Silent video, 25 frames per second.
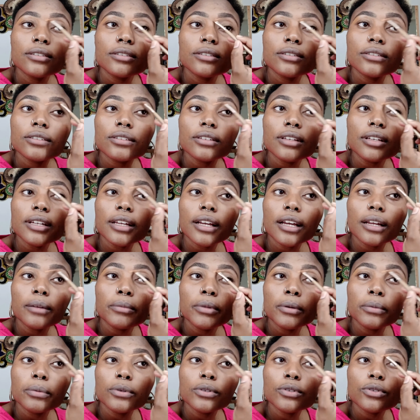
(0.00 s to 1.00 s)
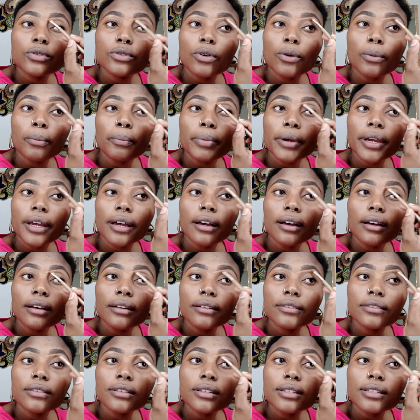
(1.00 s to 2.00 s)
so that I can be able to compare
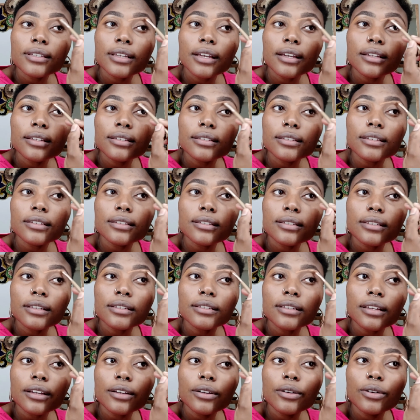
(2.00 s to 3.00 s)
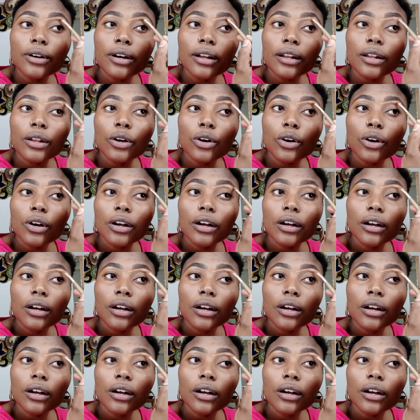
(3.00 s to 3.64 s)
the sizes as I go along.